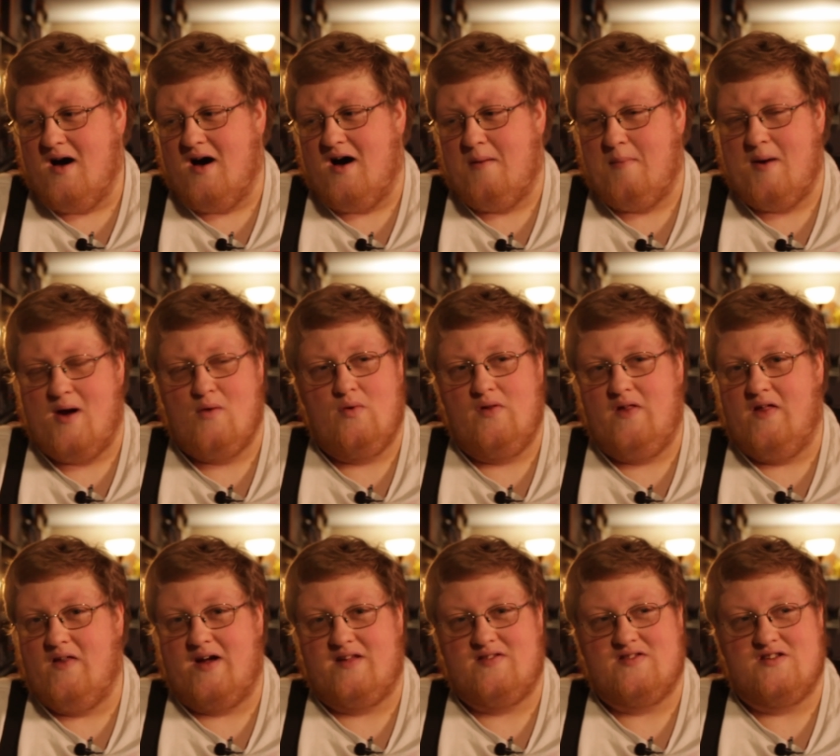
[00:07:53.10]
I
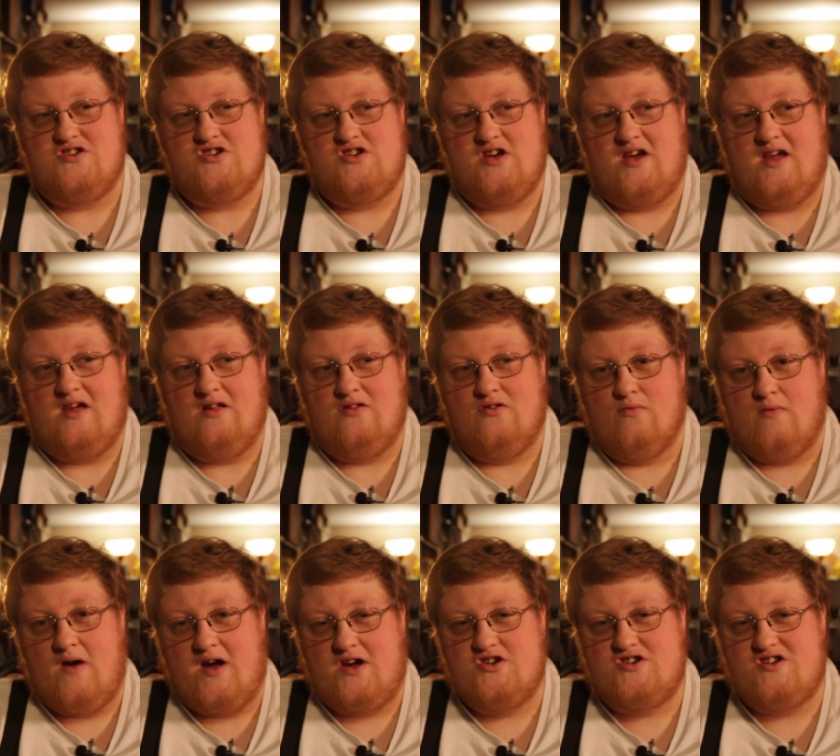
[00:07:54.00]
really liked the cheeky
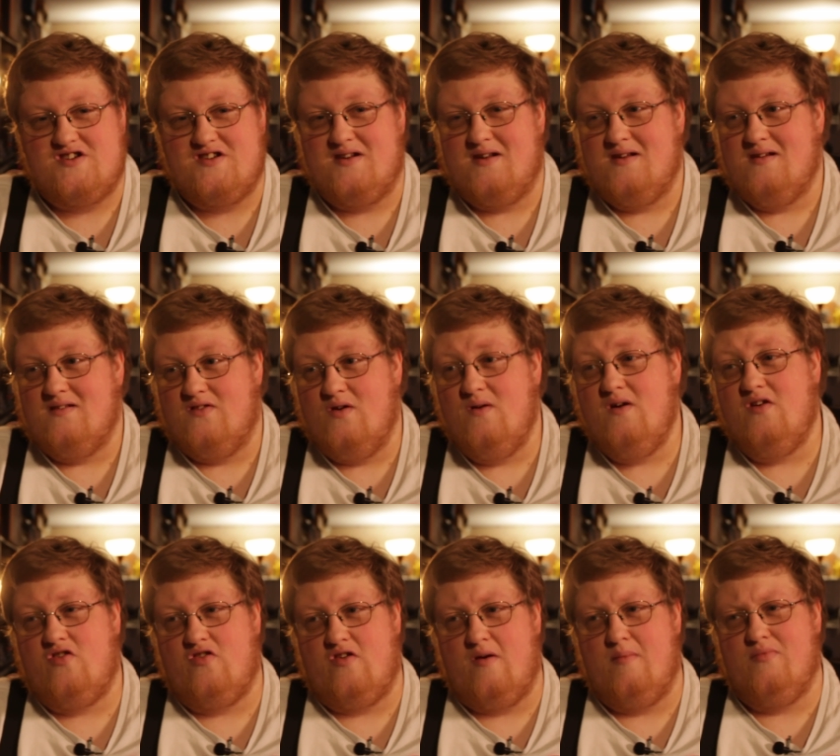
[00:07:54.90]
direction. There
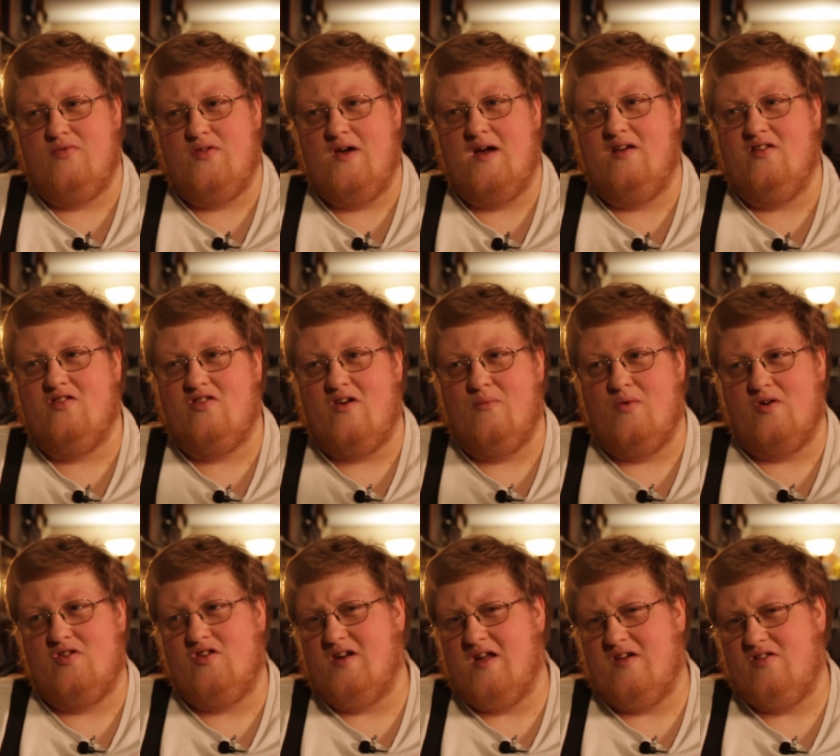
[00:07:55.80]
is some things I
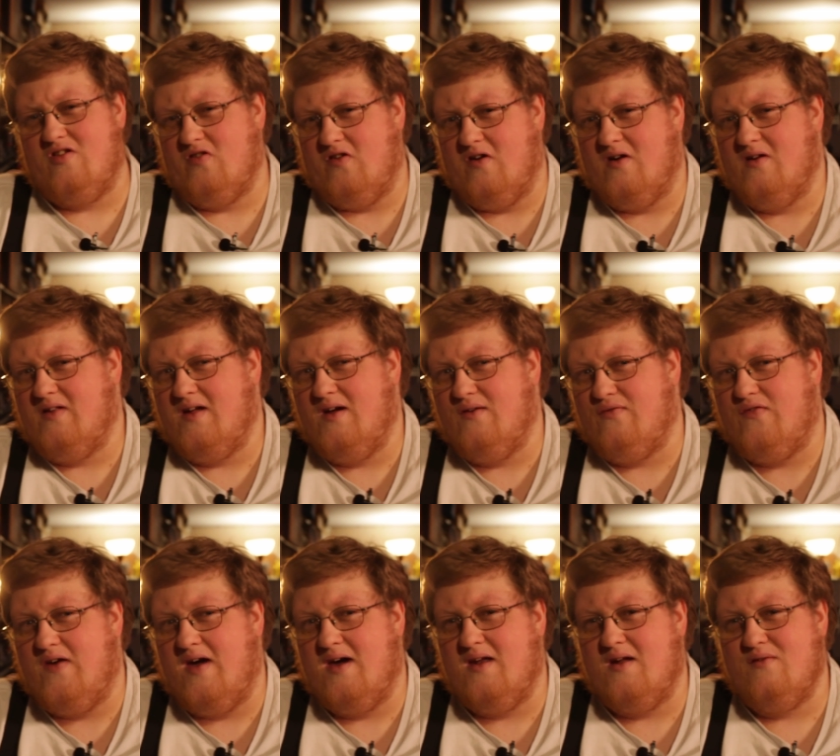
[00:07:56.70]
wasn't necessarily a
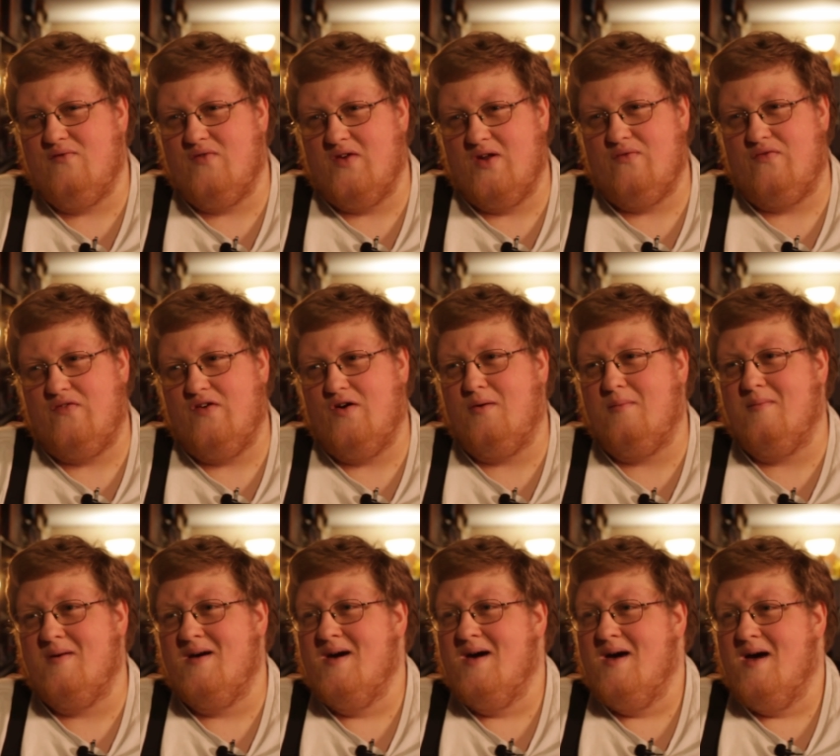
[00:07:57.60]
fan of in the
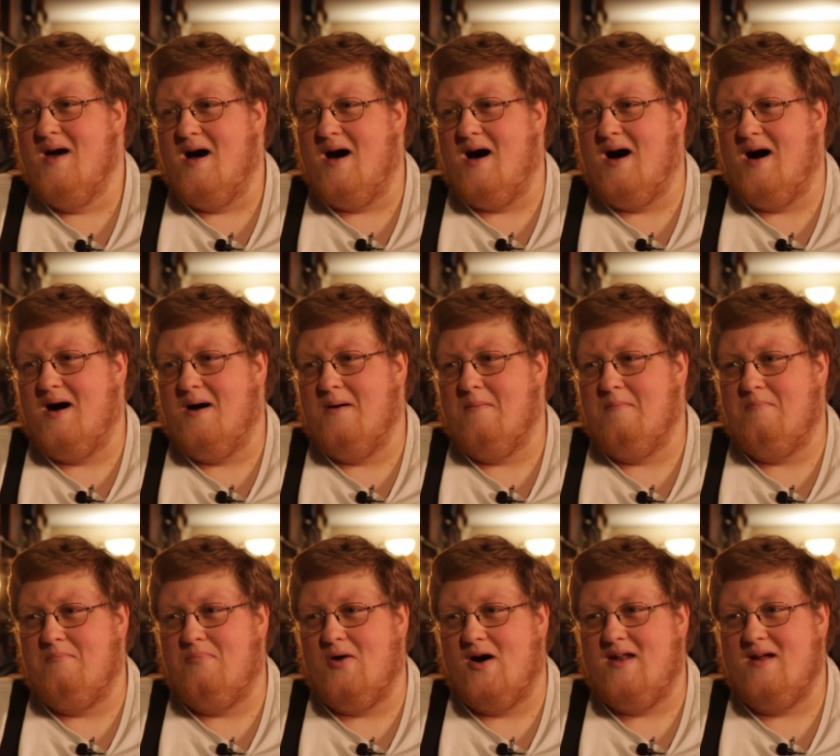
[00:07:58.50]
film,
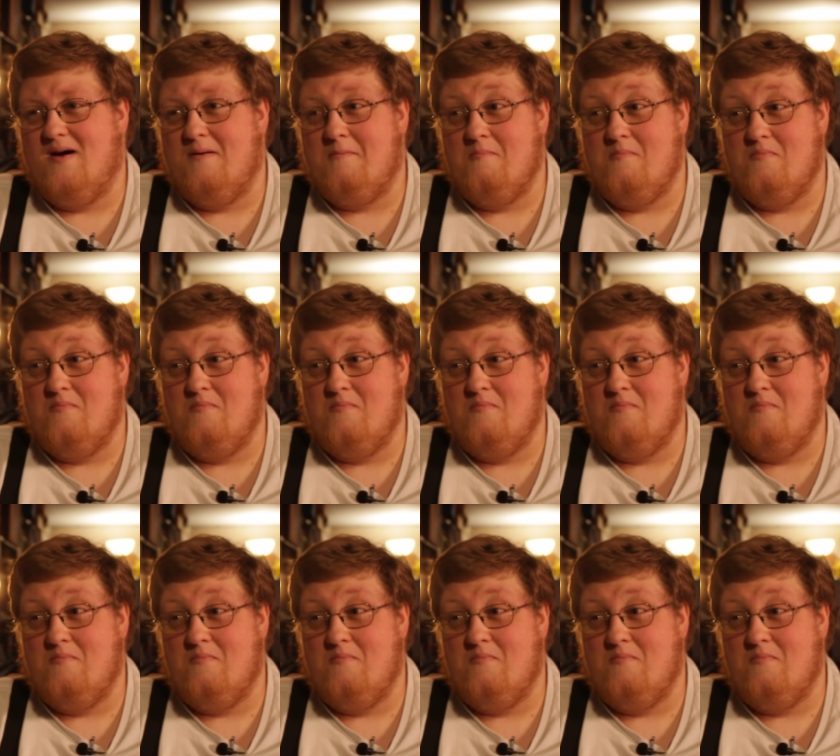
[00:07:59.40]
but